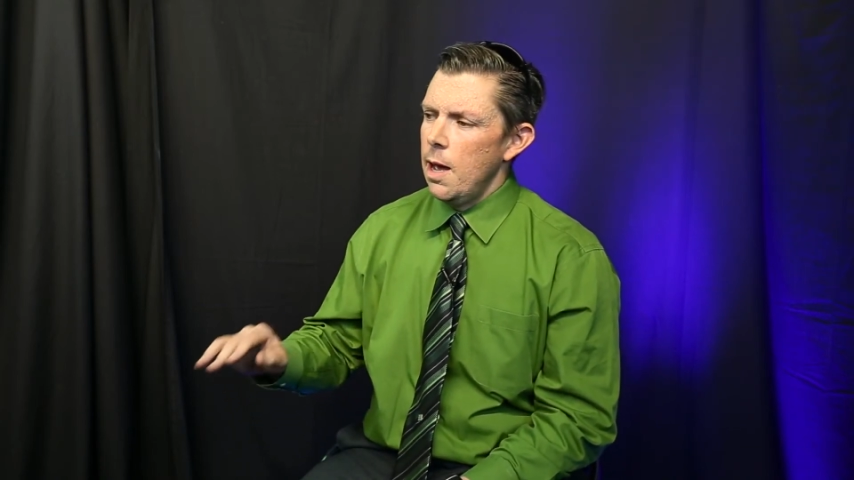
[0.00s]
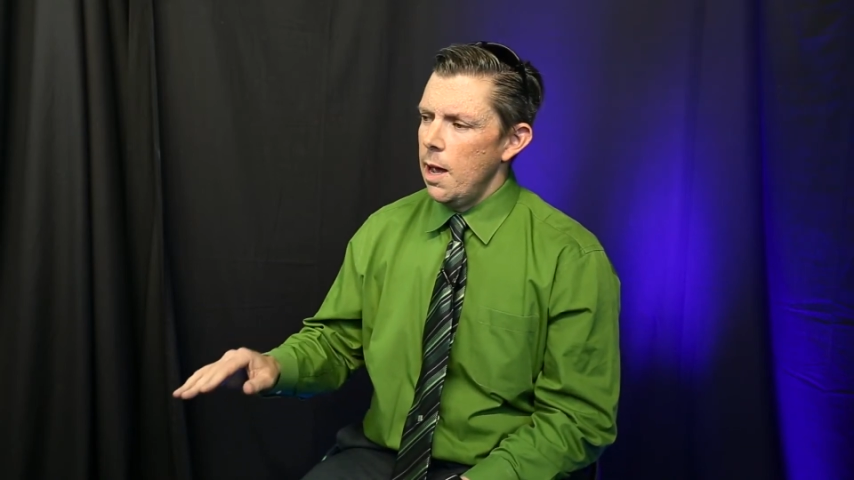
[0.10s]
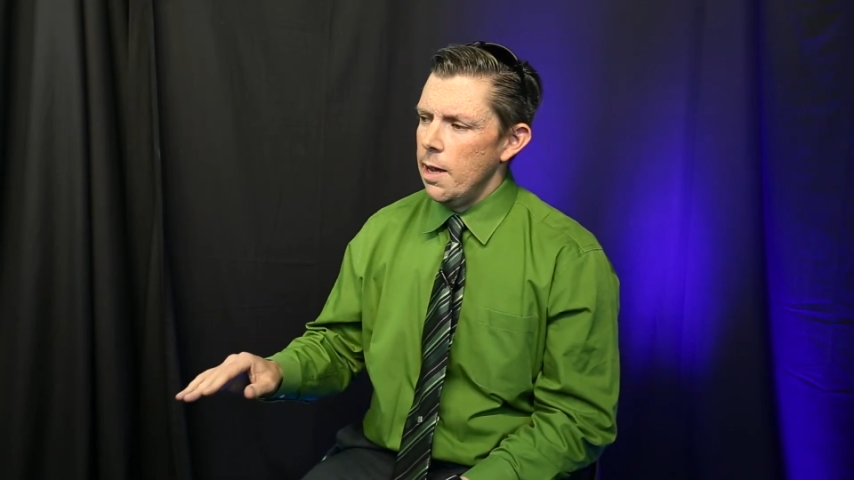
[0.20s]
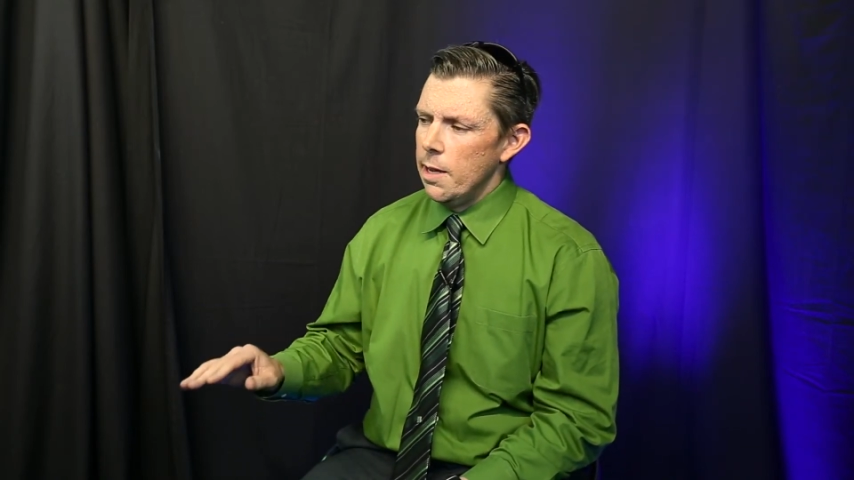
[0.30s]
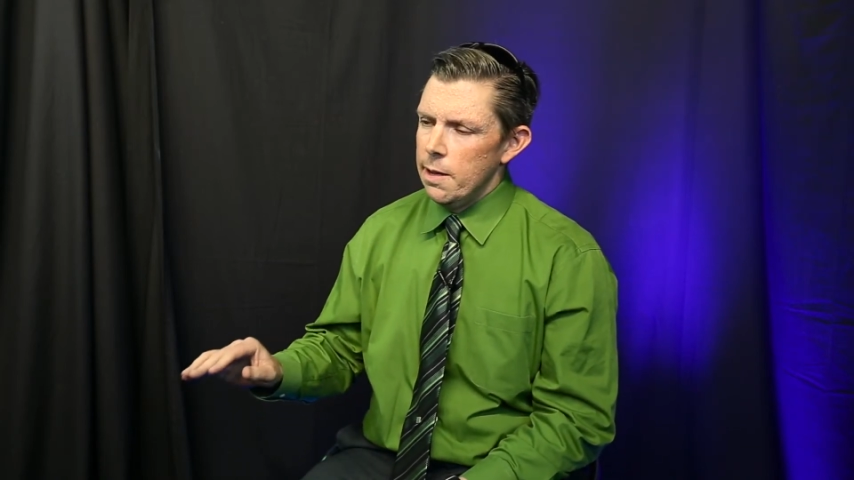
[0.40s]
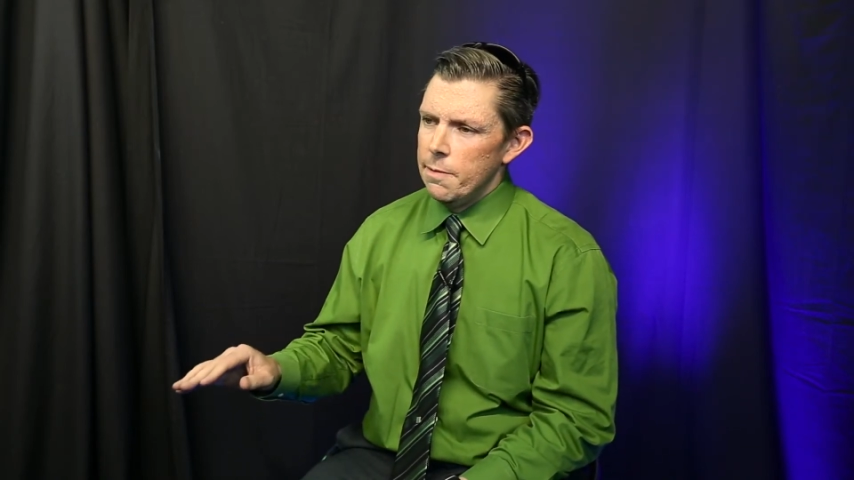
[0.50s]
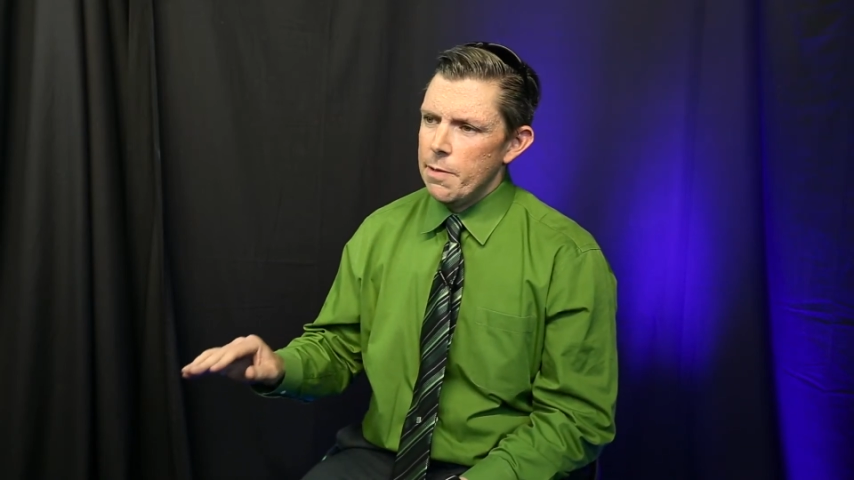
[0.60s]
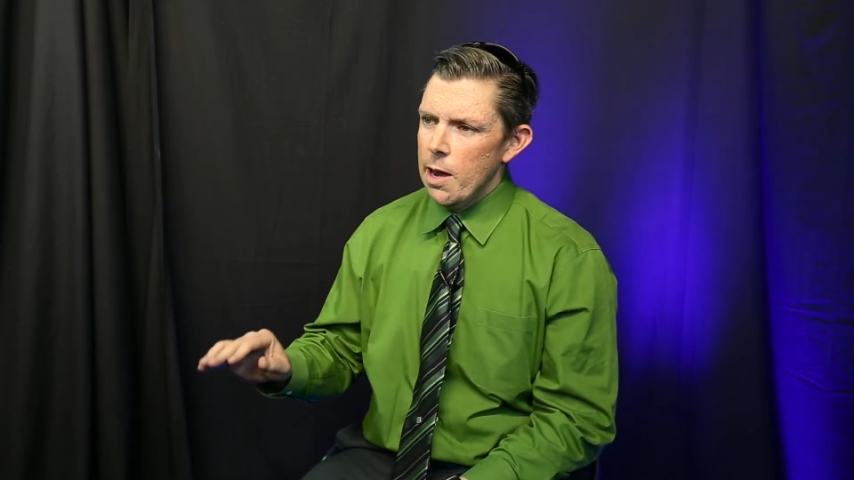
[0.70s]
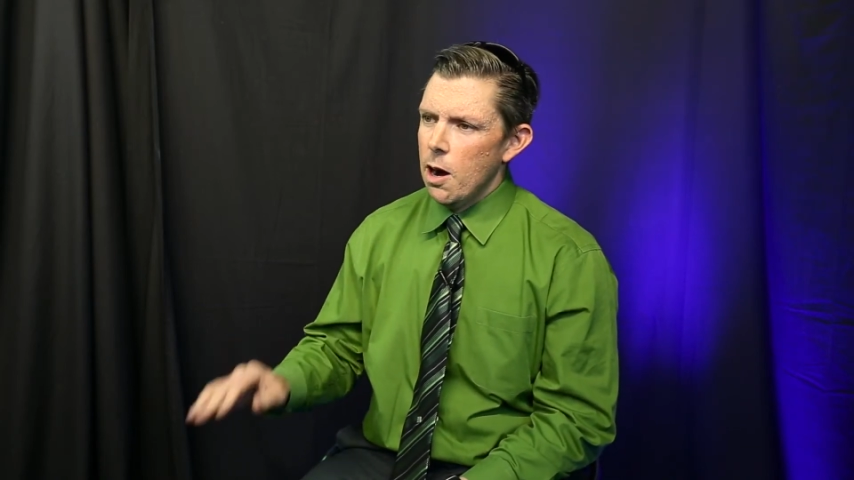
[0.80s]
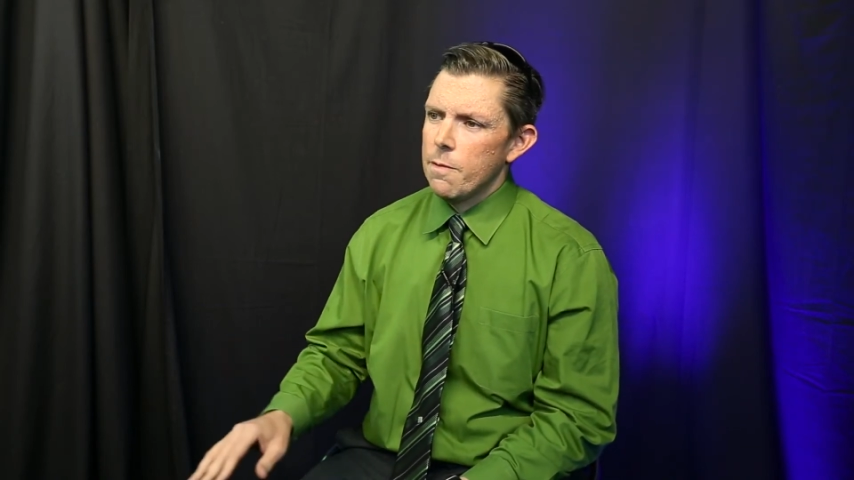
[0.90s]
hey, if
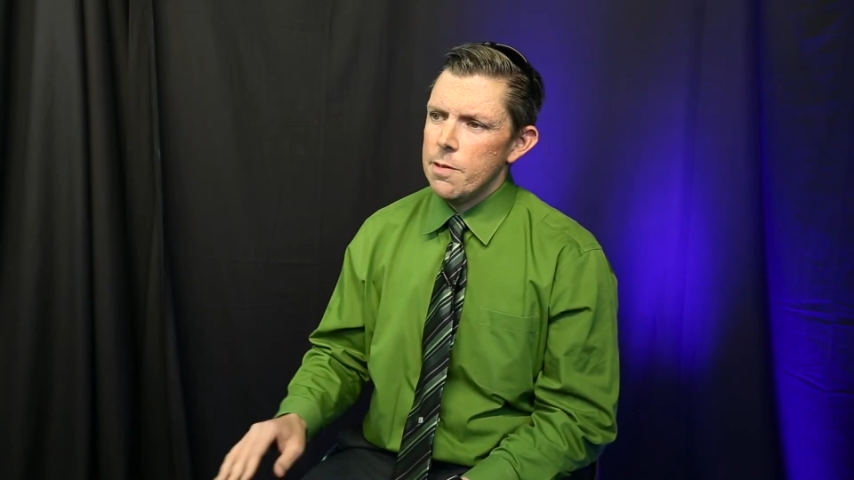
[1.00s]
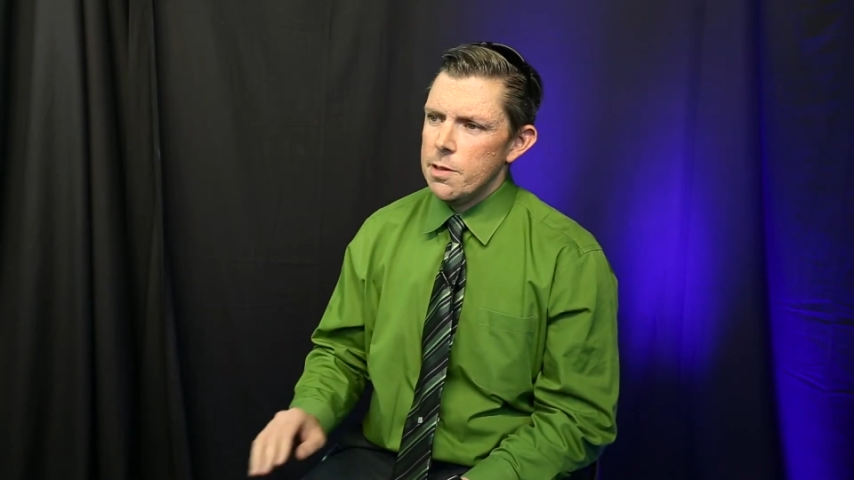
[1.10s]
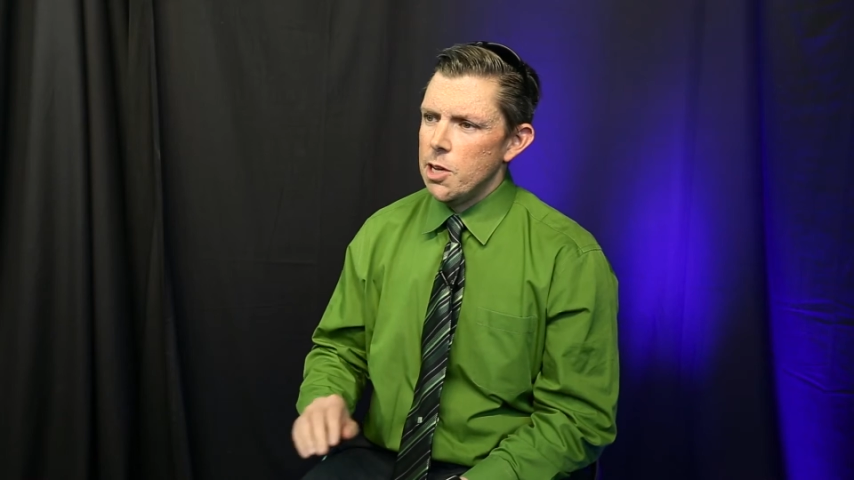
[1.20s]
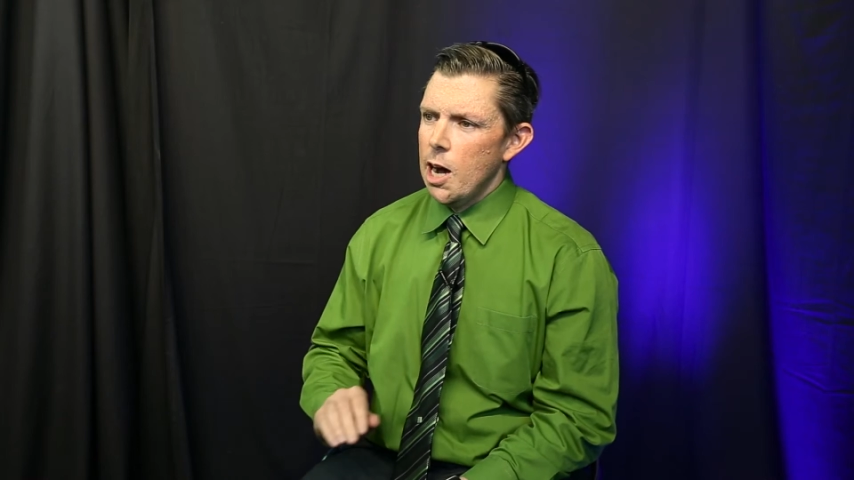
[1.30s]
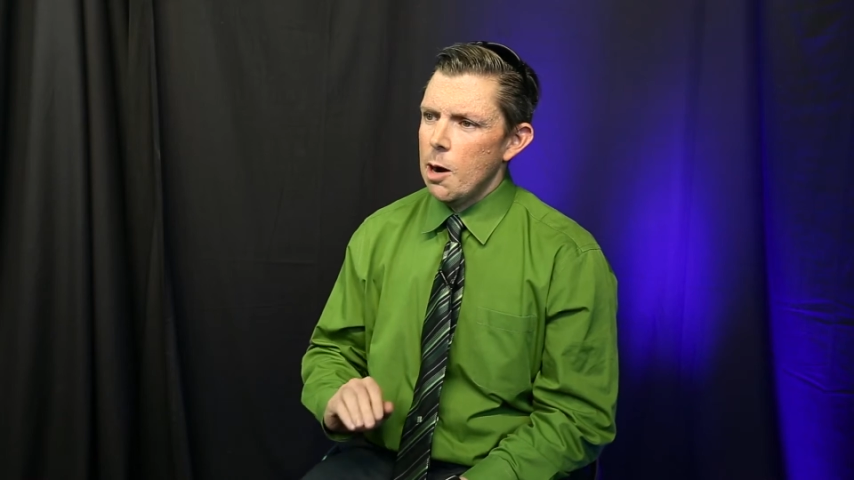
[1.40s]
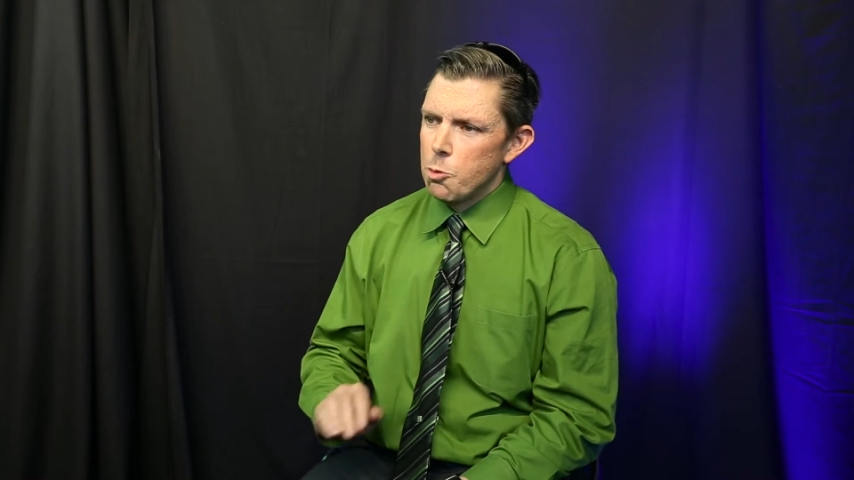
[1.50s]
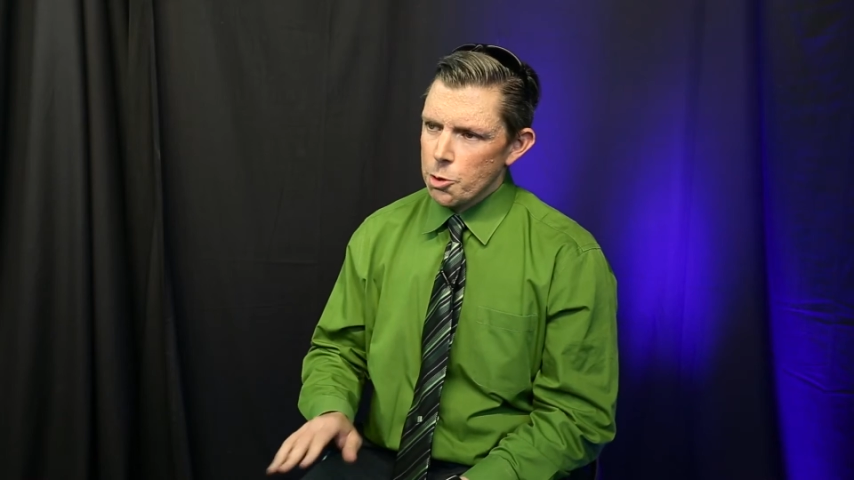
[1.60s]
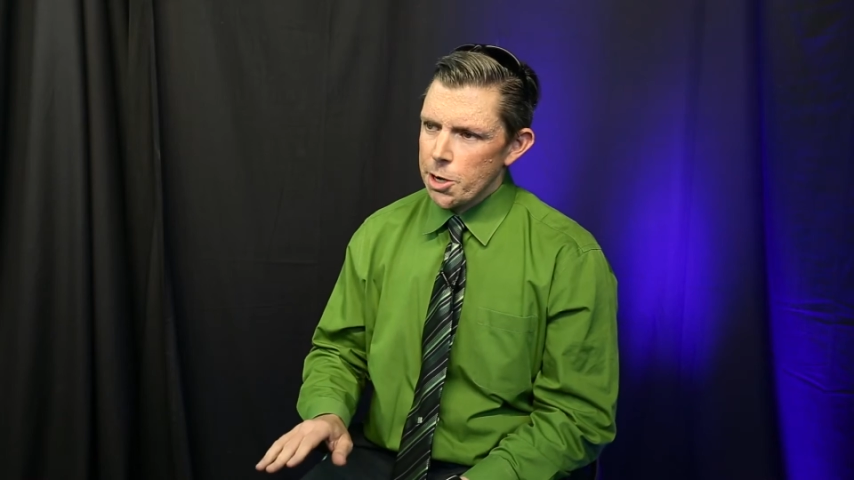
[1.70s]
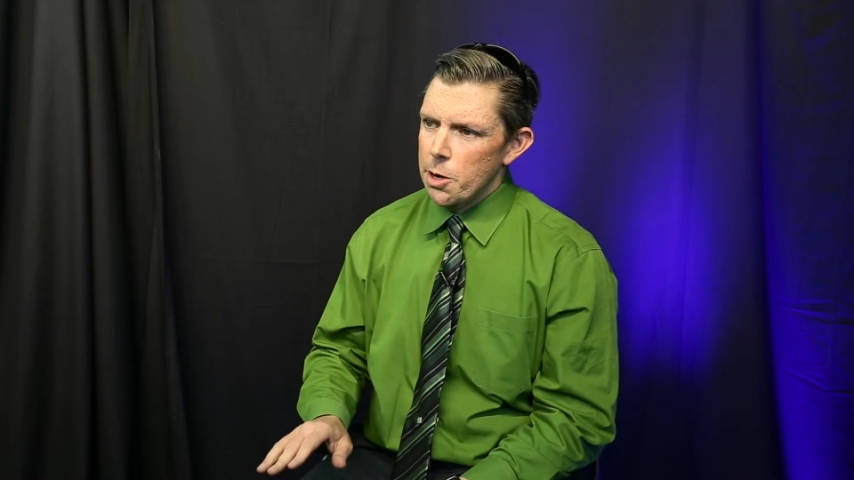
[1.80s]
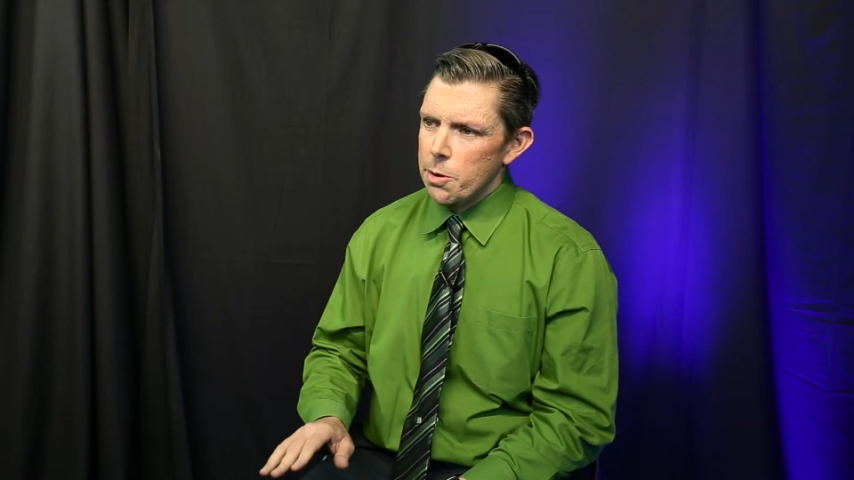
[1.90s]
they offer the job, we're
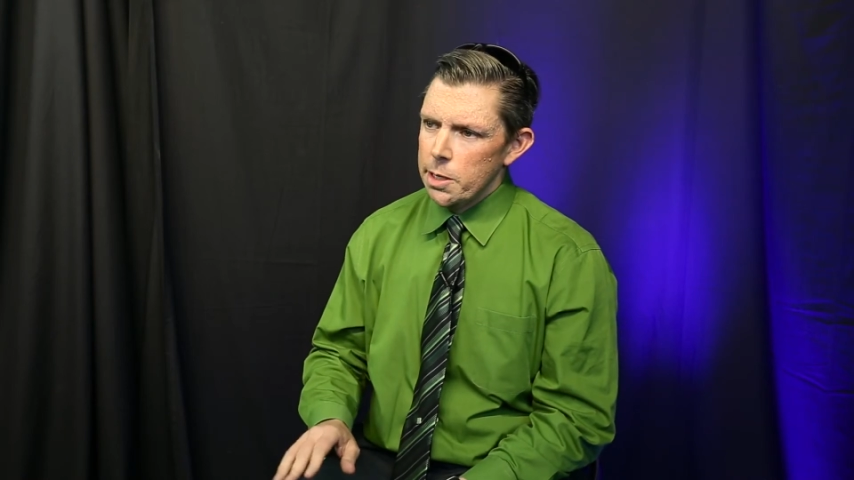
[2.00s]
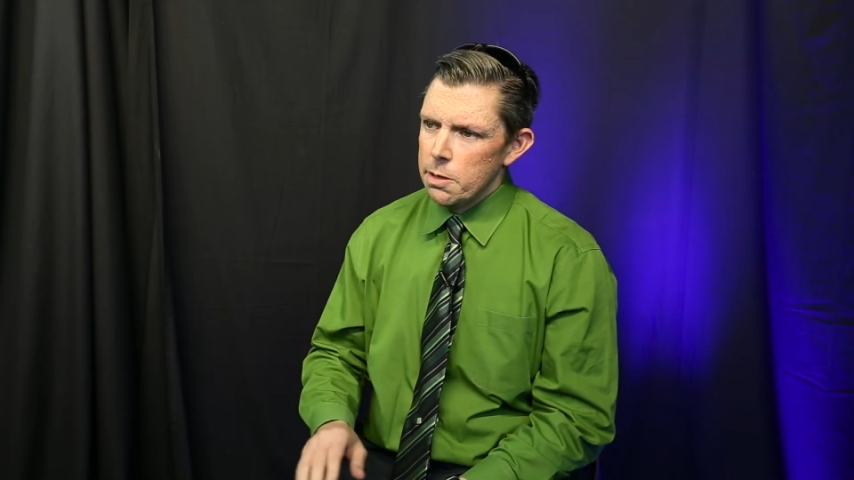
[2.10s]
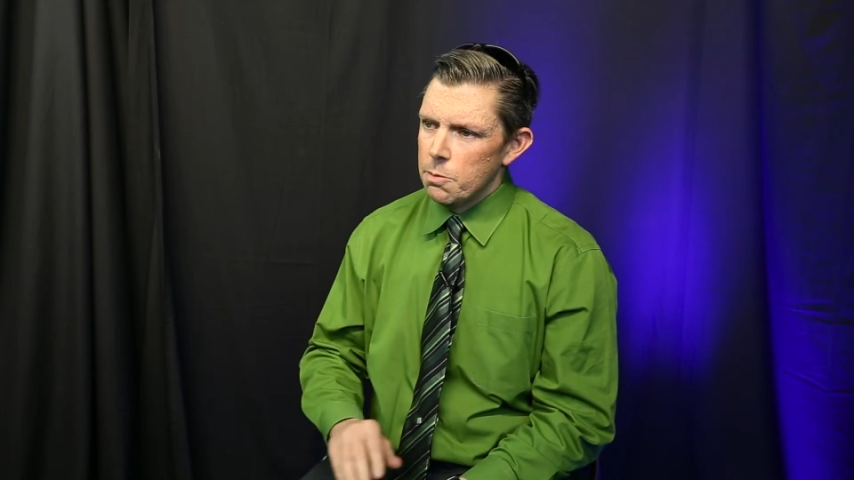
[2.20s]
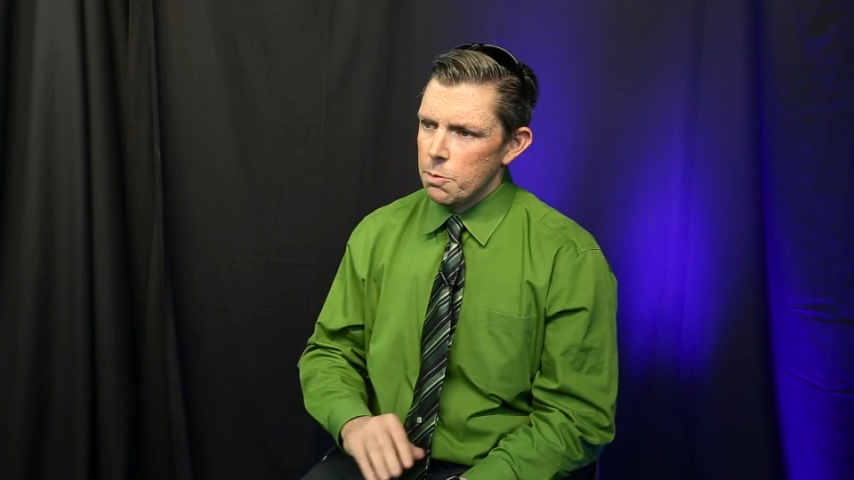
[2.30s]
going,